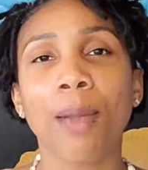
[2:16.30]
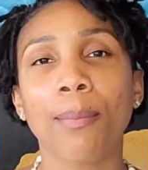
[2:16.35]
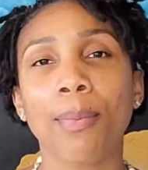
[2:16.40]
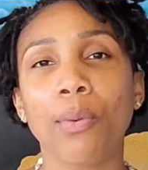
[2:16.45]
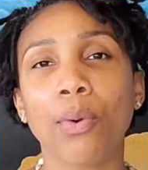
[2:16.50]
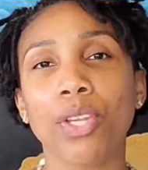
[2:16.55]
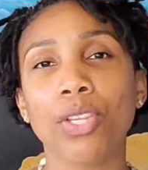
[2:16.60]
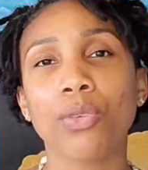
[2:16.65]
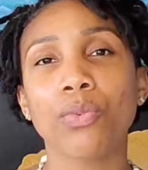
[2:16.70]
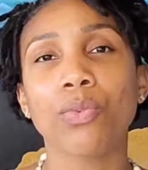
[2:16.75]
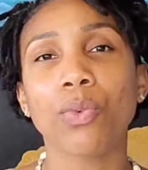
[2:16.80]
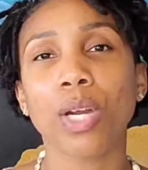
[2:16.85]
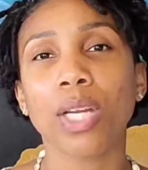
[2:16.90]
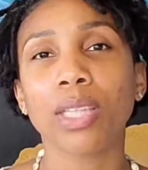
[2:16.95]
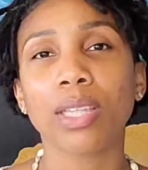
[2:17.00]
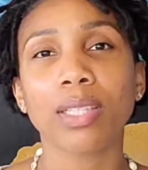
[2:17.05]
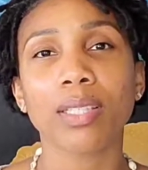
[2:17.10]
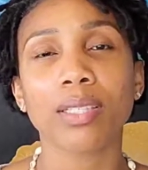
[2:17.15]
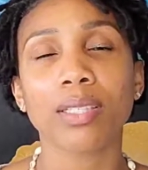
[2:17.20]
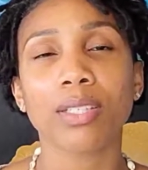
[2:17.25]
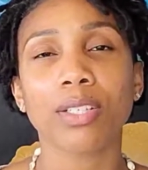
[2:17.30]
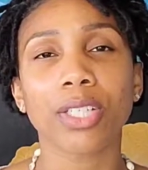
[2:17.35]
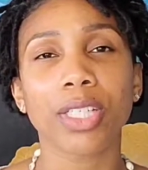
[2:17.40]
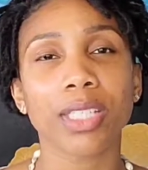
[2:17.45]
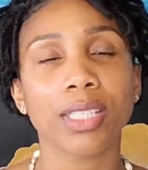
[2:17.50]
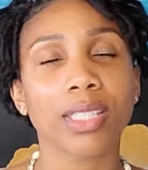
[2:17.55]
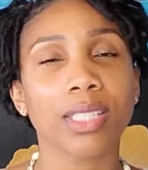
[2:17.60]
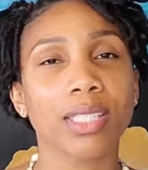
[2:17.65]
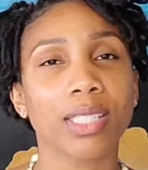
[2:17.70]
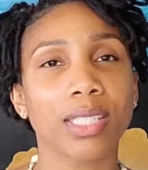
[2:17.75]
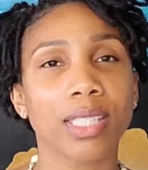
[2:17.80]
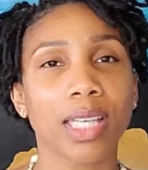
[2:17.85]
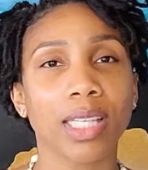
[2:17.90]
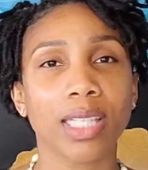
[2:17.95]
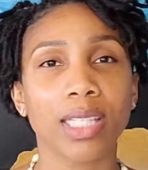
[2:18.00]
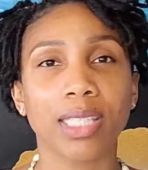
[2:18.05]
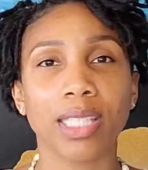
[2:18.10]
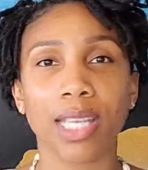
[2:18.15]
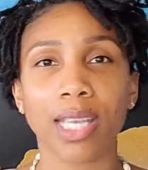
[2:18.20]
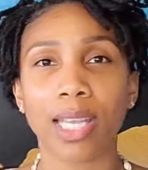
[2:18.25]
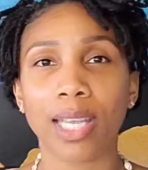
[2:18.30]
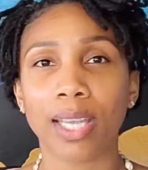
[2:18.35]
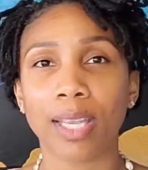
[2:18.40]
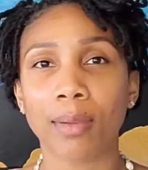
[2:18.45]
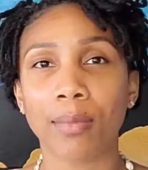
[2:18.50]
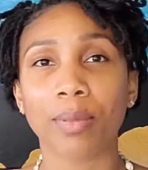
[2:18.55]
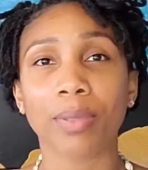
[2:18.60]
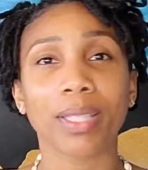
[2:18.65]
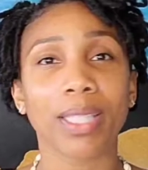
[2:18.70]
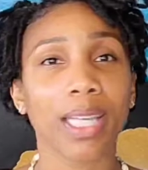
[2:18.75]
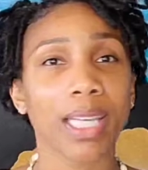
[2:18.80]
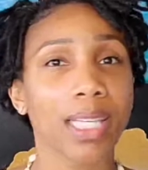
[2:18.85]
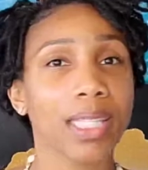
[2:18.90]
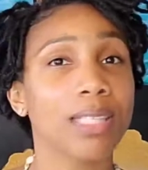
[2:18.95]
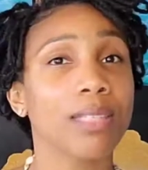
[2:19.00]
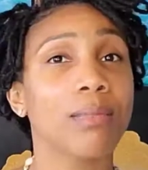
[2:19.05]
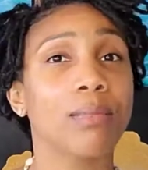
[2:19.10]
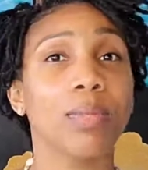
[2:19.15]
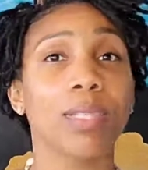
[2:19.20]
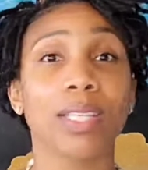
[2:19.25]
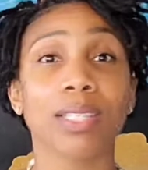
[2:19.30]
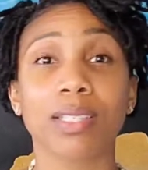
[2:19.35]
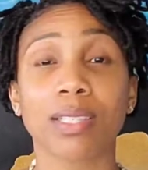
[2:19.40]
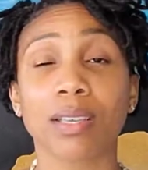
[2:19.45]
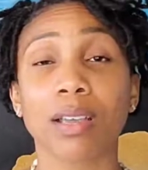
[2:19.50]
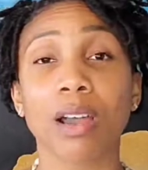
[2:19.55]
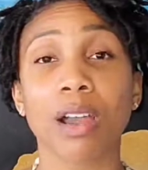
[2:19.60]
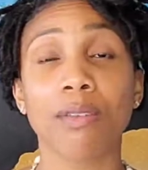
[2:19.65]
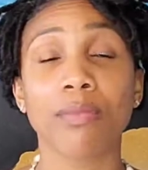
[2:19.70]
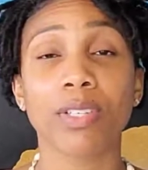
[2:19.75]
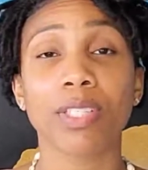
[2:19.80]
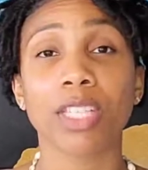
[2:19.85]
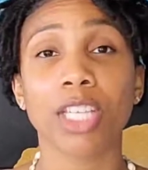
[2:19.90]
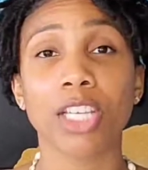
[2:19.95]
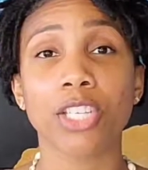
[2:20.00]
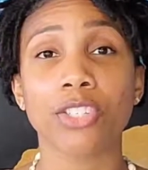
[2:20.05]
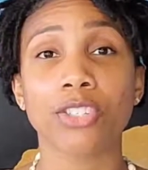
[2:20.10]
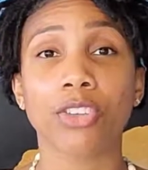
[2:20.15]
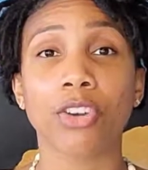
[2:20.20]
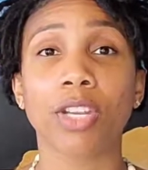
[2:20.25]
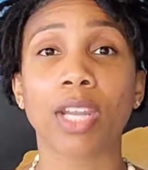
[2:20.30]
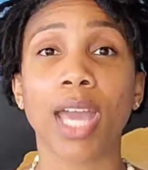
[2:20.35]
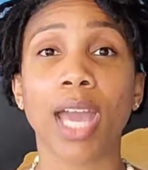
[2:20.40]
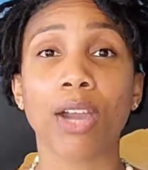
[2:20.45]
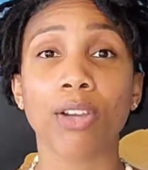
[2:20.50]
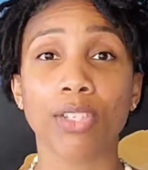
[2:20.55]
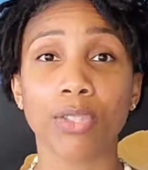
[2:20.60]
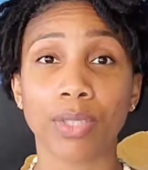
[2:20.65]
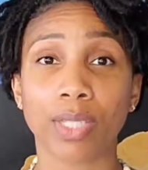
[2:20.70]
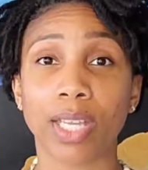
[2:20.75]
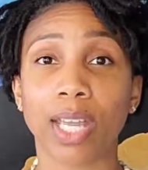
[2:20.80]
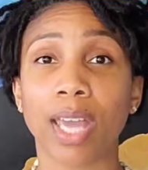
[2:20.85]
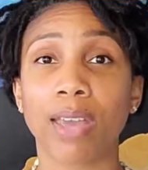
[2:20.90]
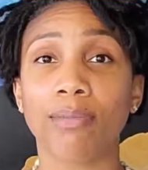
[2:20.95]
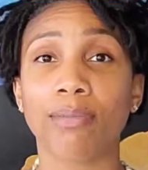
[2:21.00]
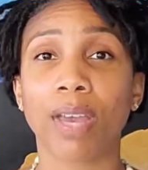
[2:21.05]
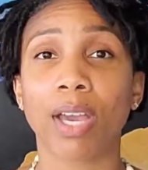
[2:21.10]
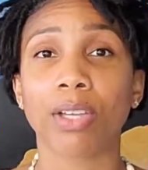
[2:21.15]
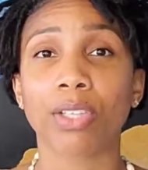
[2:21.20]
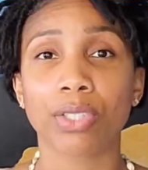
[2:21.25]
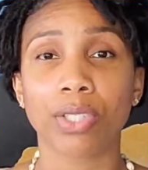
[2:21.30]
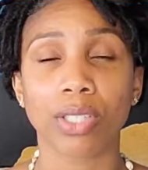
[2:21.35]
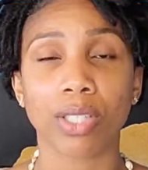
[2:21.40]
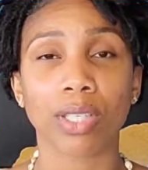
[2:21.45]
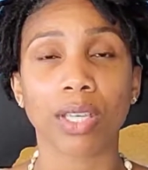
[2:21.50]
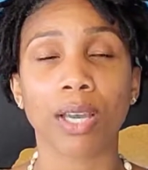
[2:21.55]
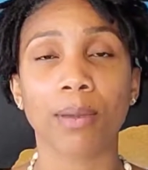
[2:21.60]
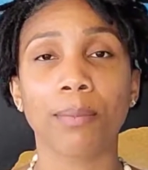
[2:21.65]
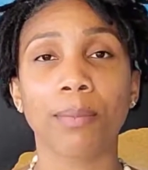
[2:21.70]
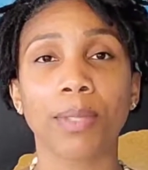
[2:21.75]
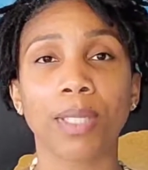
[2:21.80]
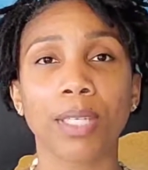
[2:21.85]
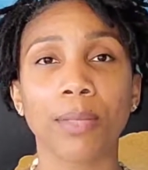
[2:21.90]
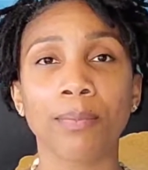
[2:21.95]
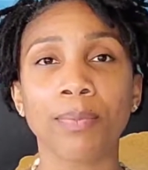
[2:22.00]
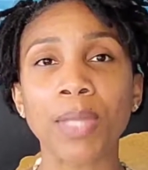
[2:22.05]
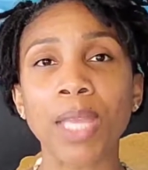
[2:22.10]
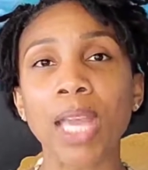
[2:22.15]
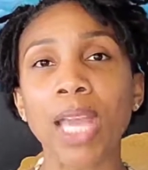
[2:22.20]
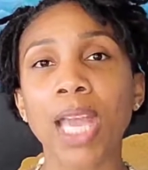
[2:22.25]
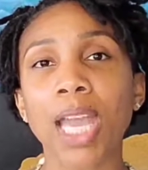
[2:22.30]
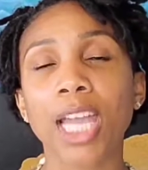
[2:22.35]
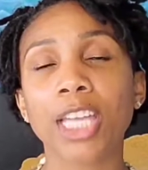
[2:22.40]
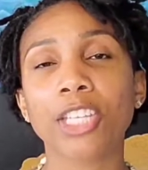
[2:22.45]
But what you want this 30, 60, 90 day plan to be is a conversation on how you can add value to the company.